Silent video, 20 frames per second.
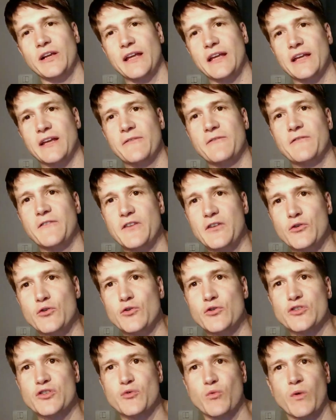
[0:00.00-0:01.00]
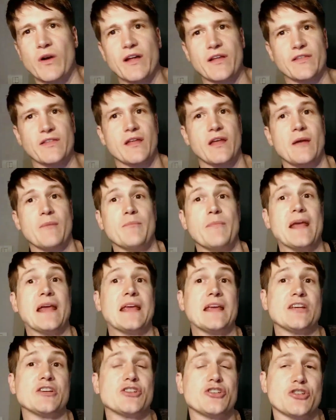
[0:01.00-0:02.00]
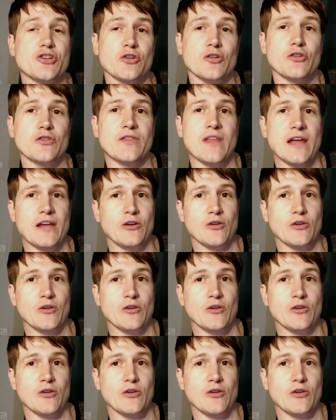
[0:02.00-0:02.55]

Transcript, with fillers: to get confused with making sure that